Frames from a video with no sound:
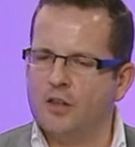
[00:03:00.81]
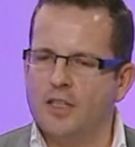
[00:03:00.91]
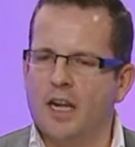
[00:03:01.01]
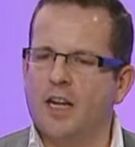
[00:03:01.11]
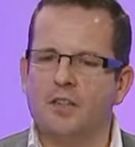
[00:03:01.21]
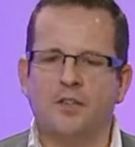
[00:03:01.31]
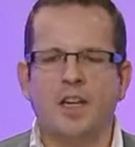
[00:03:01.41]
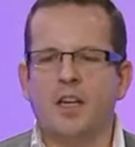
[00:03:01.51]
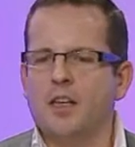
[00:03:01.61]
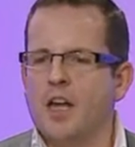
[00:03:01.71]
You know, the day of
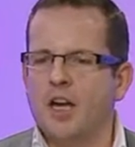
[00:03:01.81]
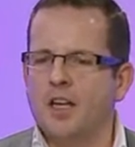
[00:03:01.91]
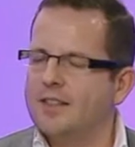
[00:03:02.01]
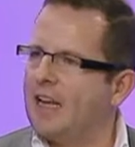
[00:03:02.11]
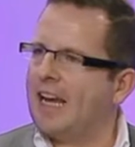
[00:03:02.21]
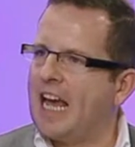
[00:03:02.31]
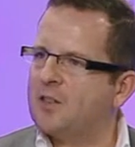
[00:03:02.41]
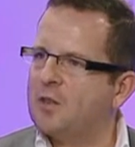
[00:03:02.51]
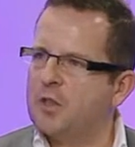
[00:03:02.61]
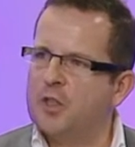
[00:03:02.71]

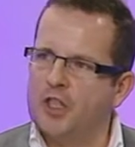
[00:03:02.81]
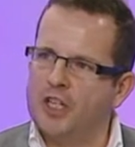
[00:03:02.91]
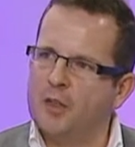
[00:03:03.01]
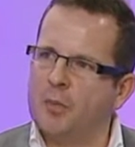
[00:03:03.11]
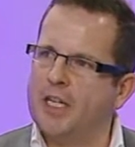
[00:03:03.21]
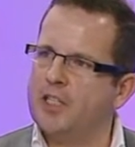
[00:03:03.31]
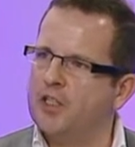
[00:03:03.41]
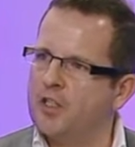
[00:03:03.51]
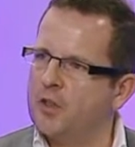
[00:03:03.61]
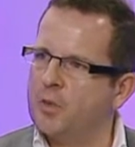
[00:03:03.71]
sandcastles and just a beach
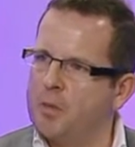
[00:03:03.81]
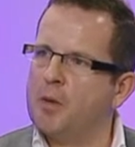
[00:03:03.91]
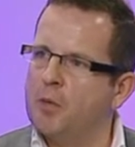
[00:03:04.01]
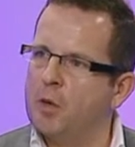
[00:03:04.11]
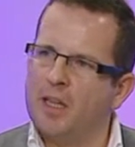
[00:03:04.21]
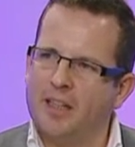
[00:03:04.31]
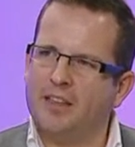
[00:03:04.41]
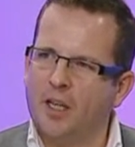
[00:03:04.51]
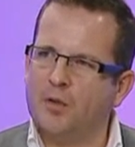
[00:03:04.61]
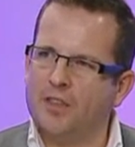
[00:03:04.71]
and just a swimming pool, I
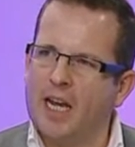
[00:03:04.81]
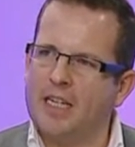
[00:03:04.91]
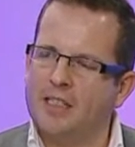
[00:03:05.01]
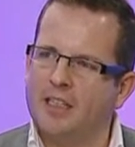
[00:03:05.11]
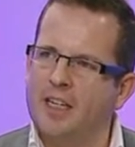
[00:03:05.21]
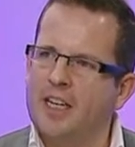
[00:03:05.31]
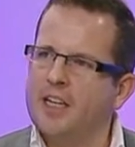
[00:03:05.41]
think those days are